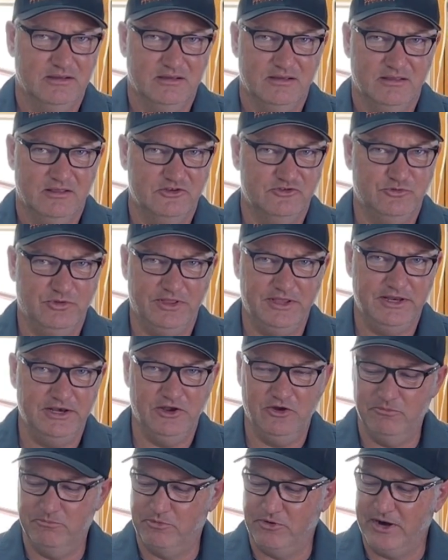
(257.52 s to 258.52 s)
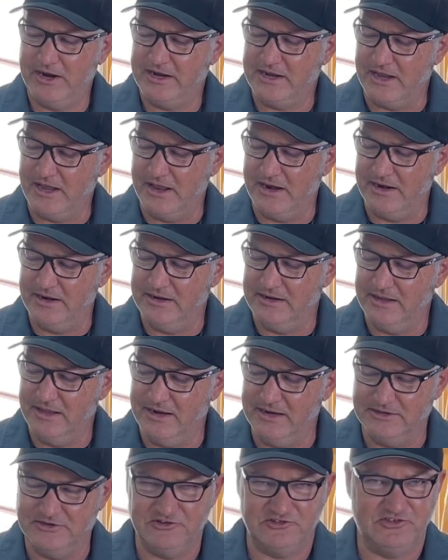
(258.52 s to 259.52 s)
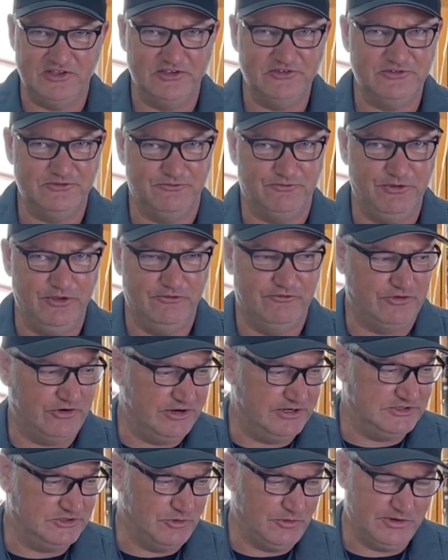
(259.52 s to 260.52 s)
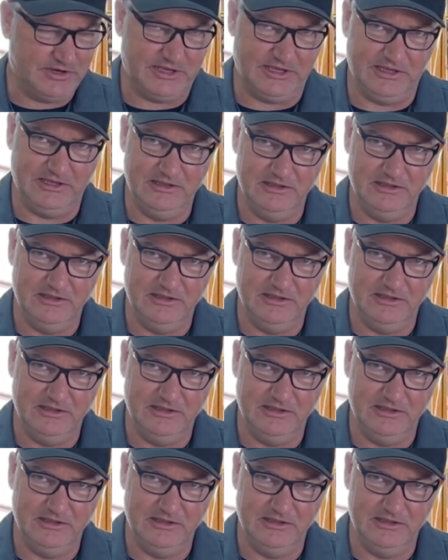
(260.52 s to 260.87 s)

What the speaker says: there's really no brake on it, and it just doesn't feel very torquey.